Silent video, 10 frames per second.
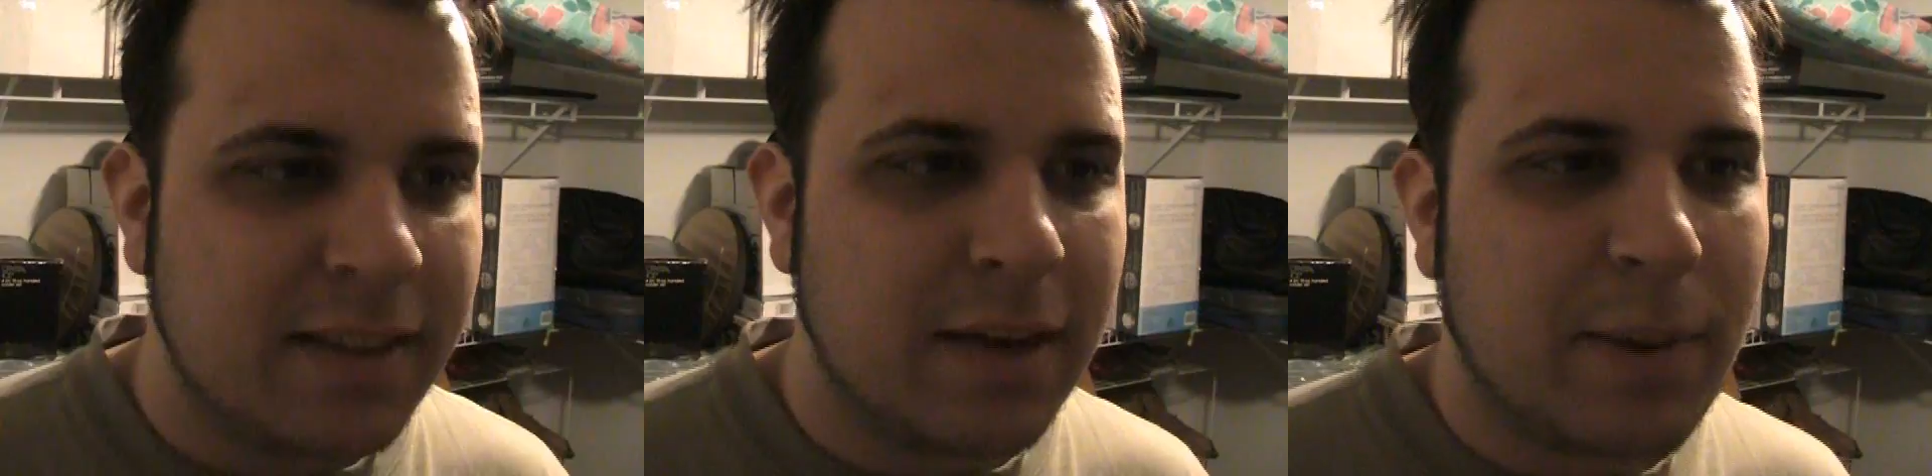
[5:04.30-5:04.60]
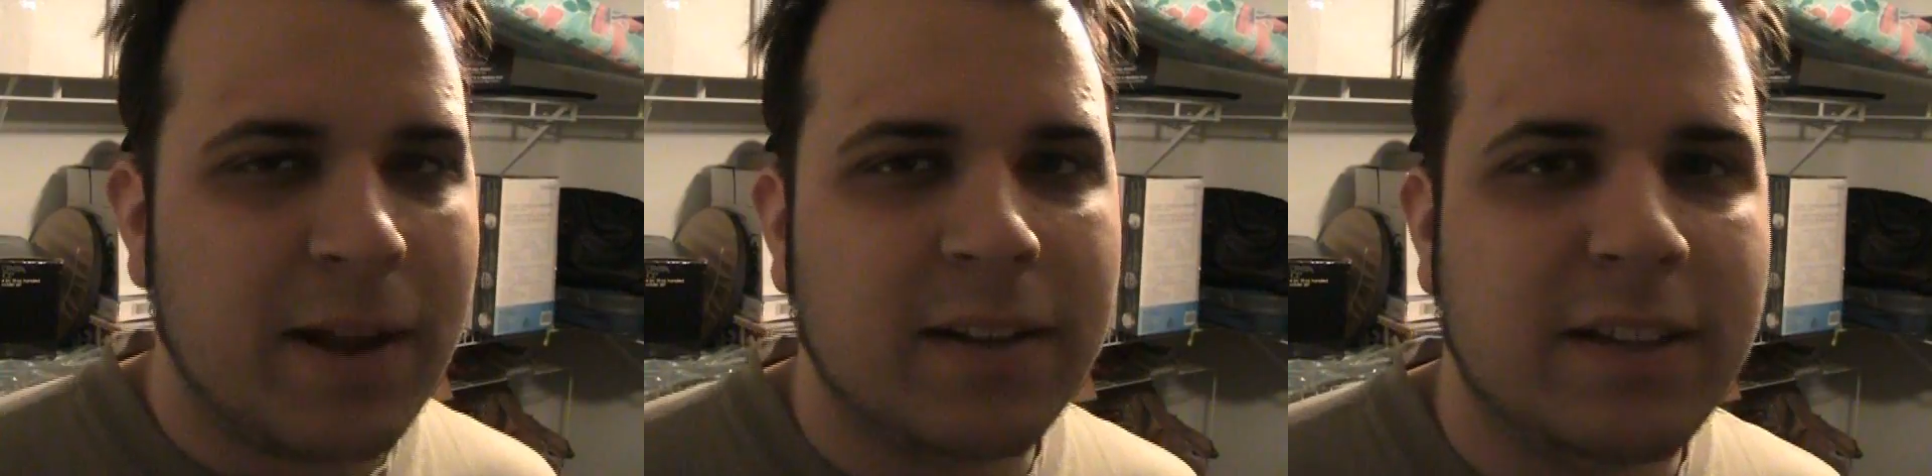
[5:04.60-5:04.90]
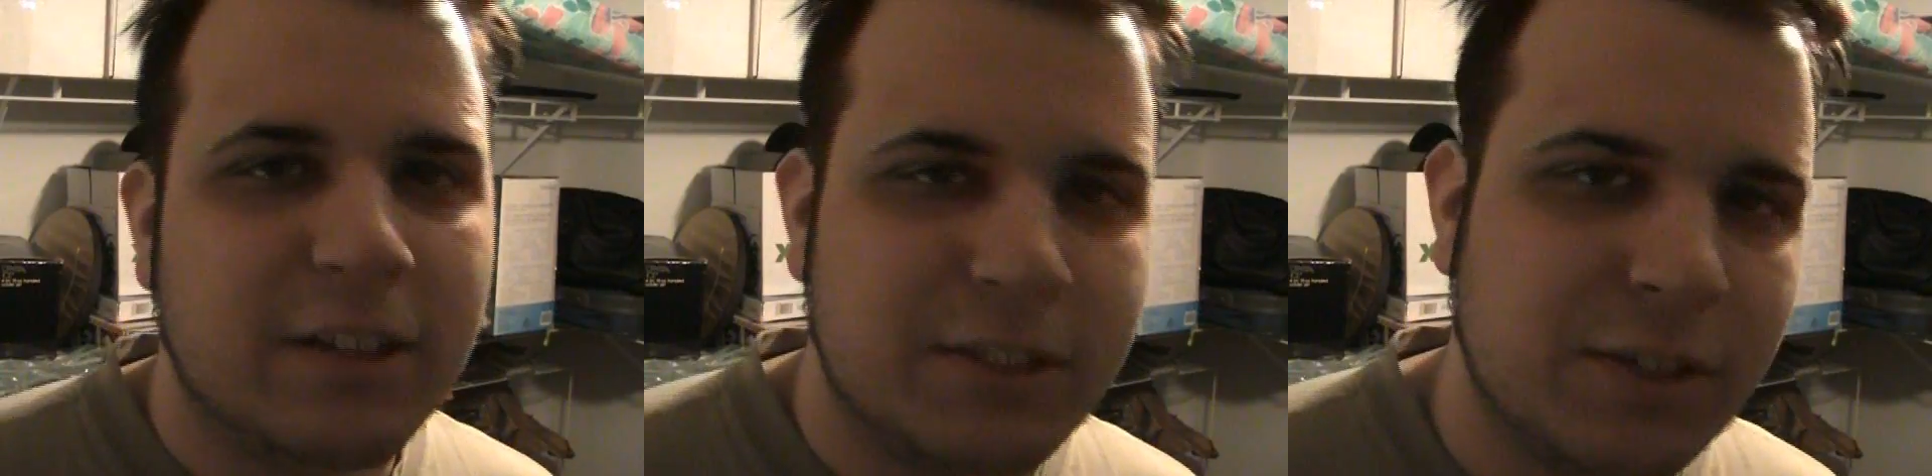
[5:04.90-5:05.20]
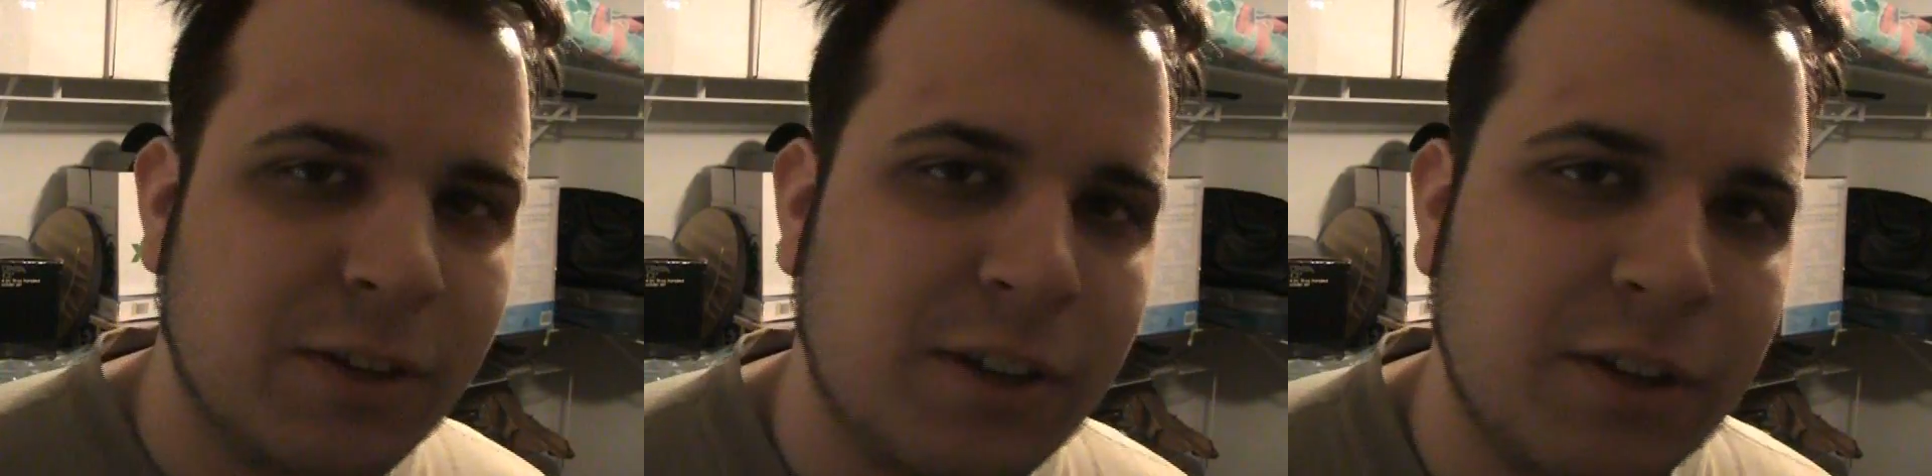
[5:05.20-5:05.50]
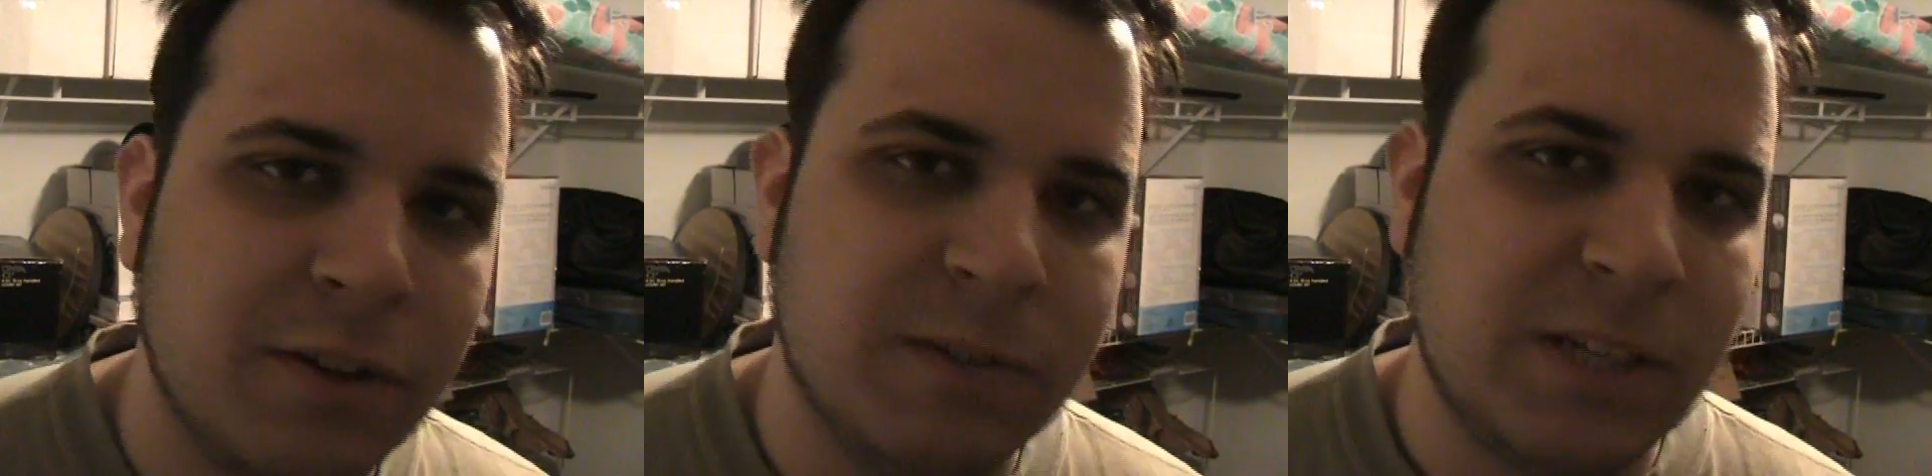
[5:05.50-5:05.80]
that apparently their student
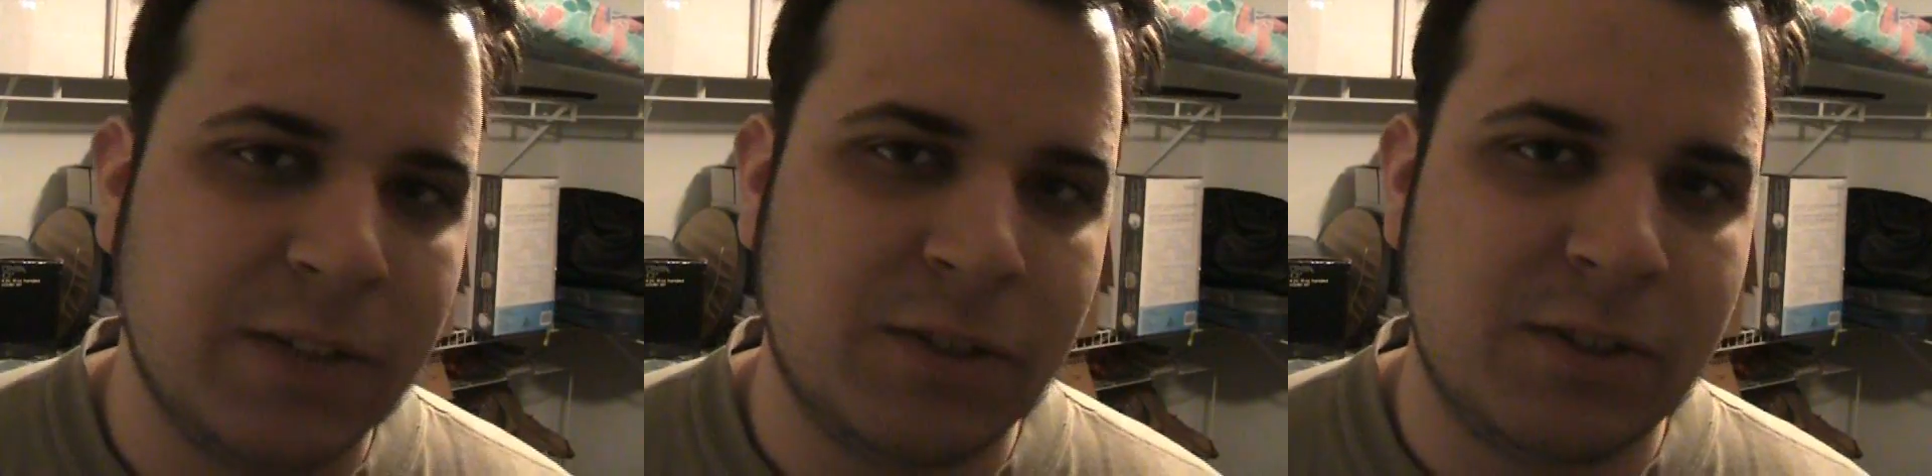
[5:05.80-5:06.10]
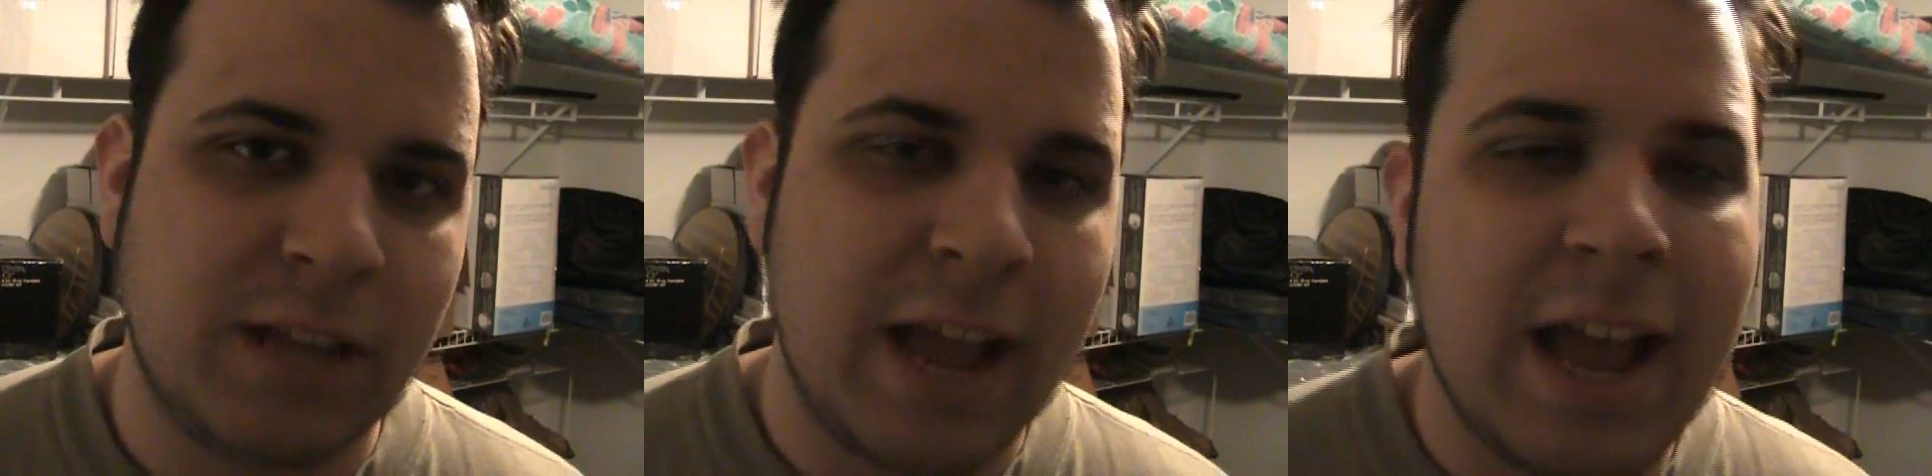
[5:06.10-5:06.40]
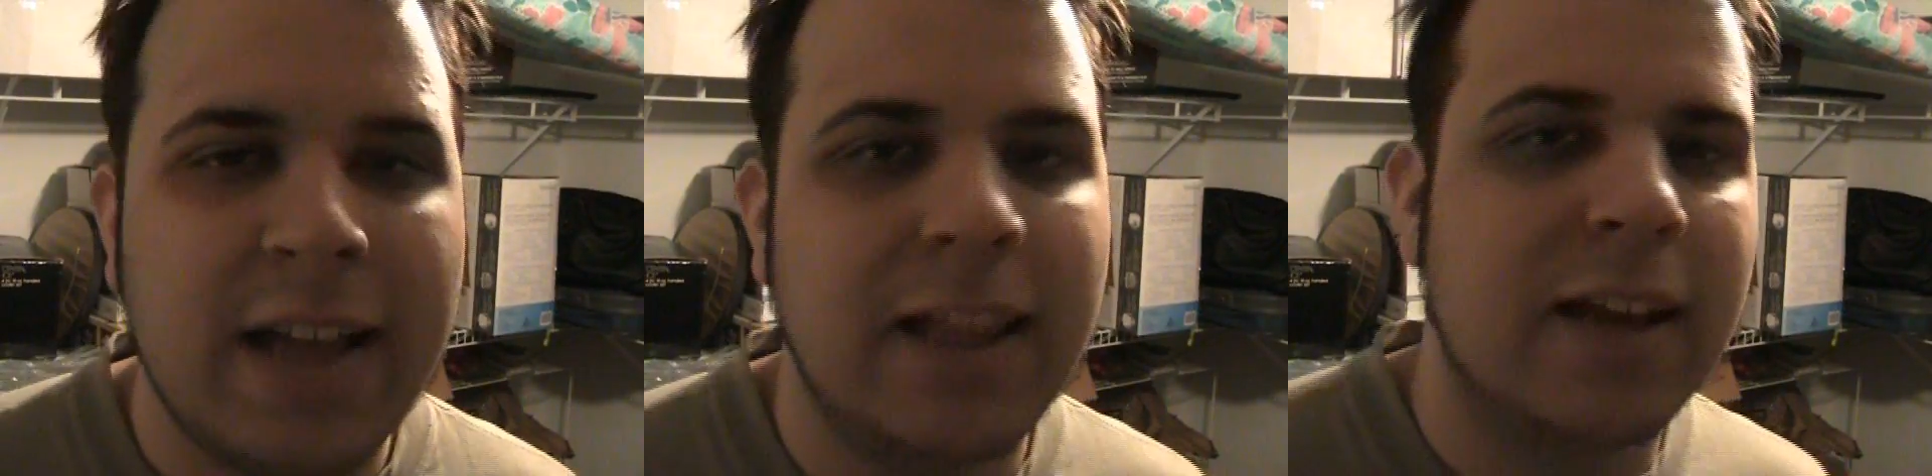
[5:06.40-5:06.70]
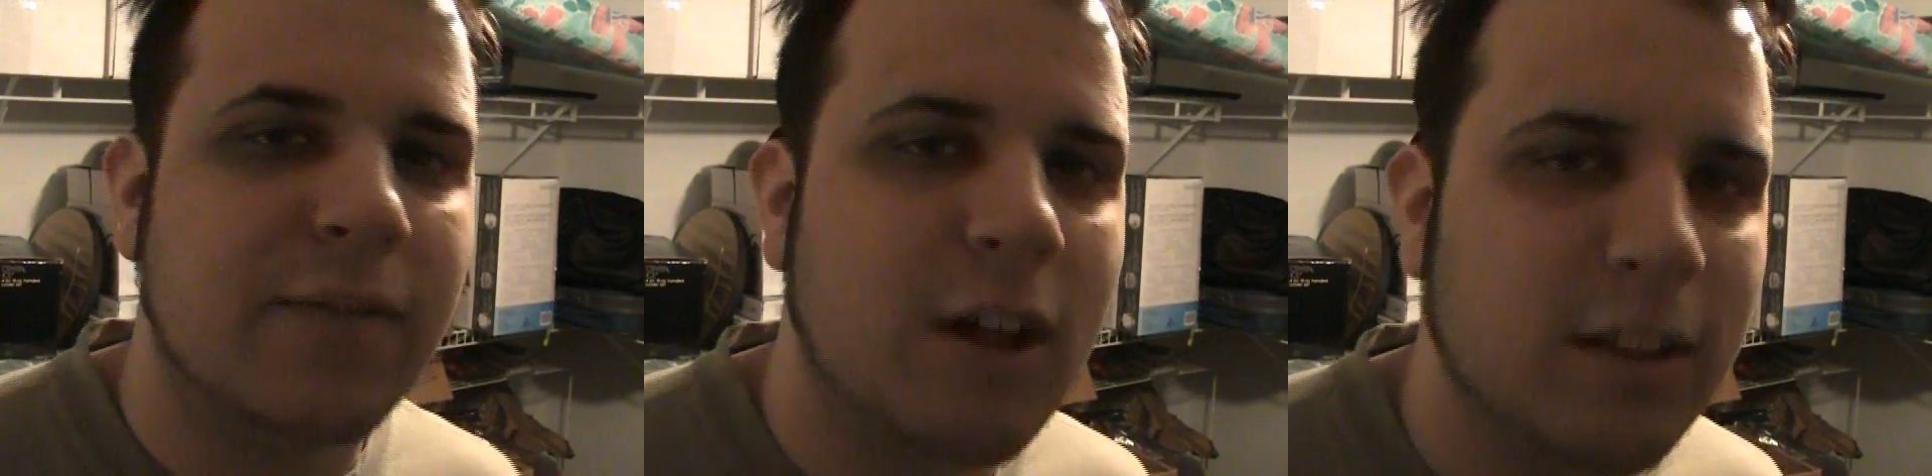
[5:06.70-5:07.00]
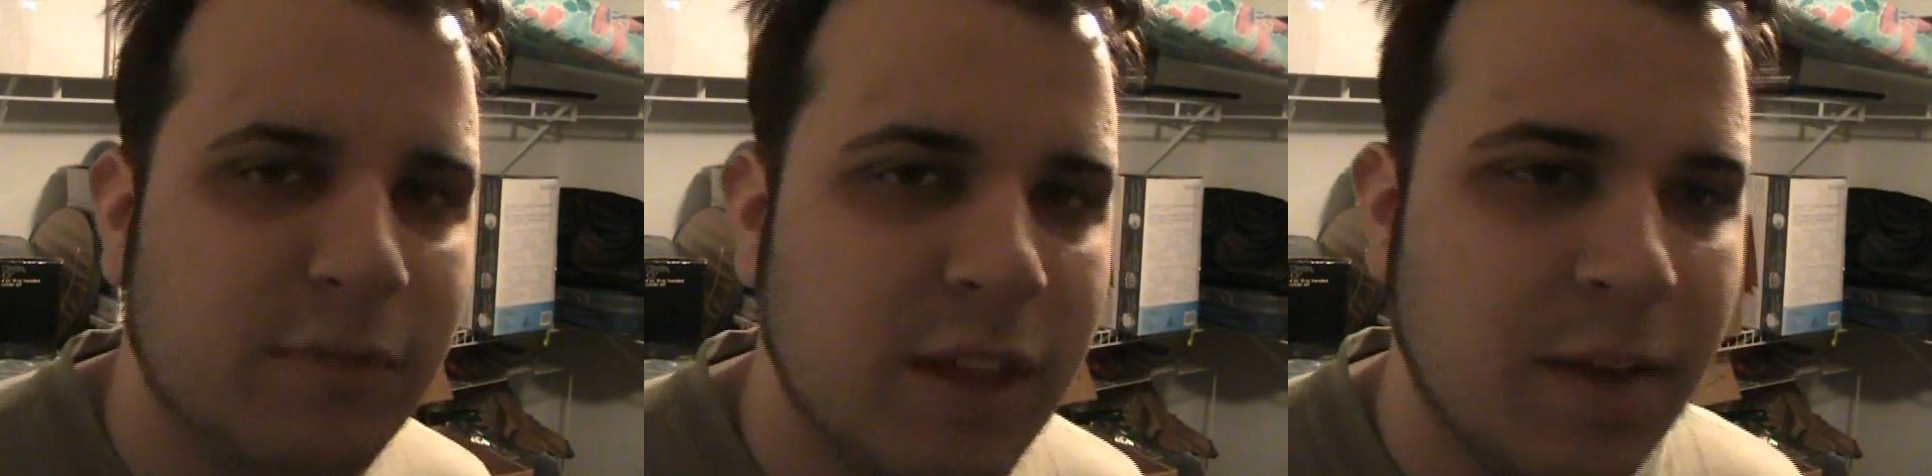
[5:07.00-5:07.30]
union censors the hell out of
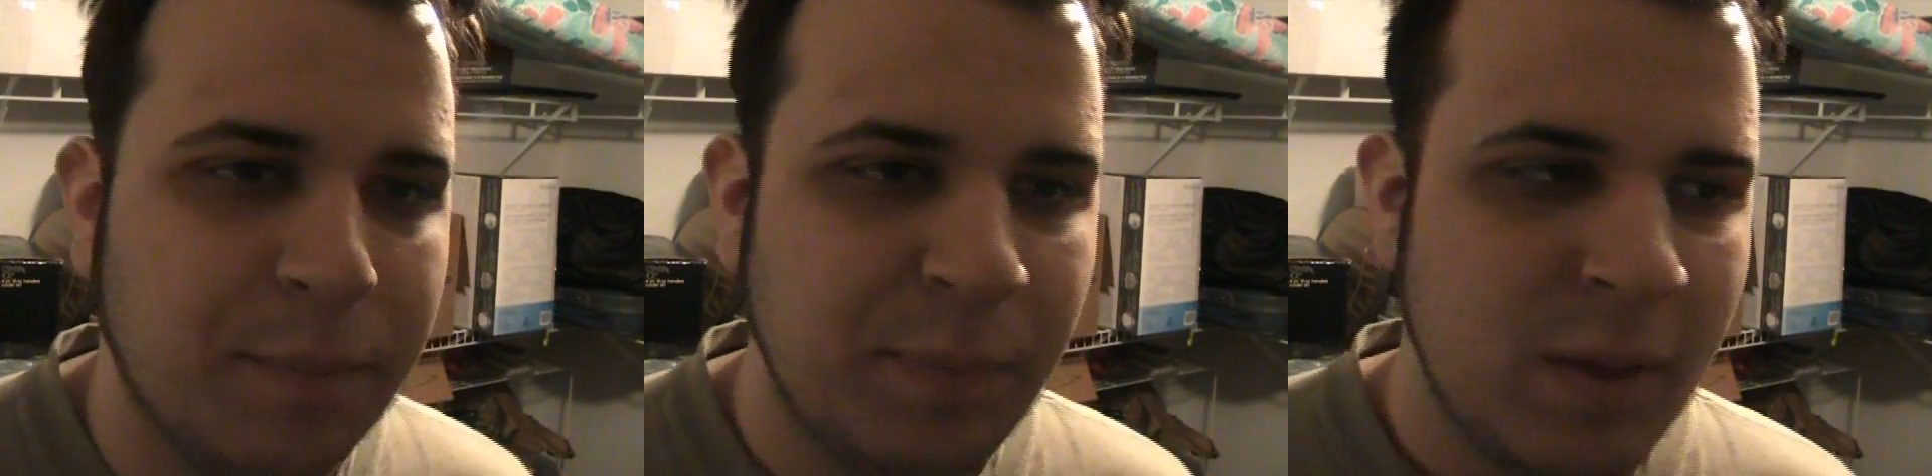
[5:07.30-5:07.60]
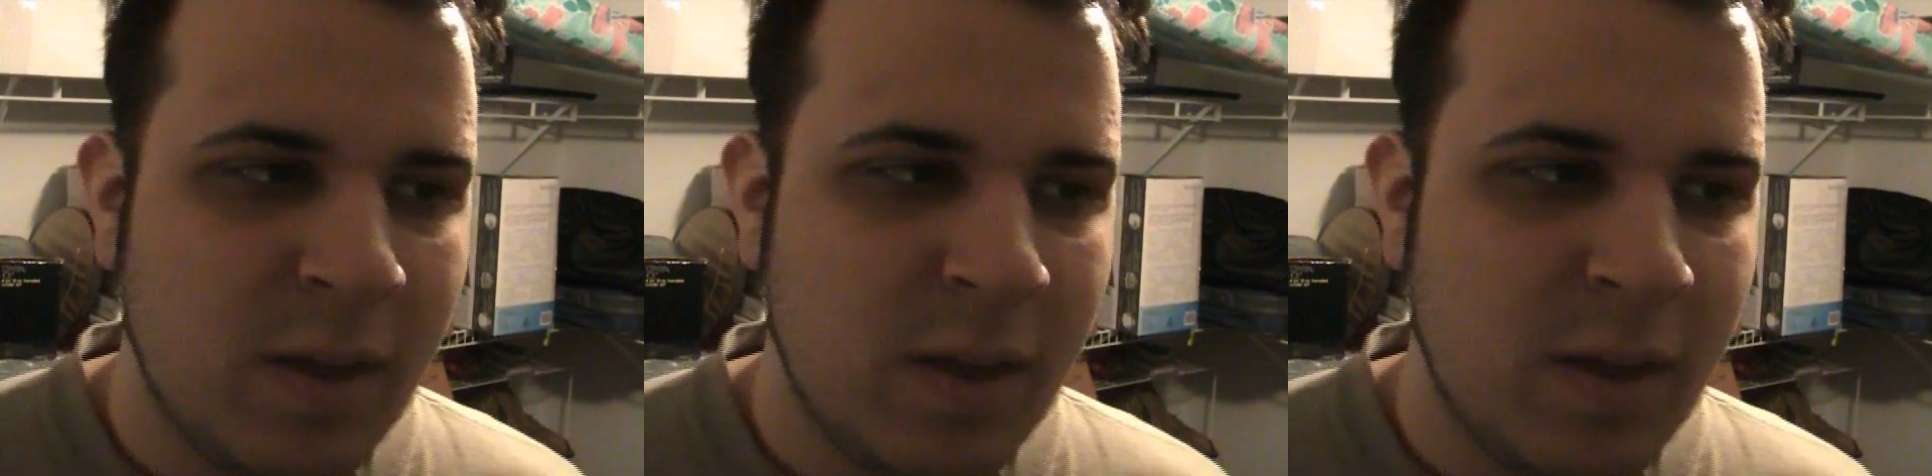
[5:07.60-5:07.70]
all of them.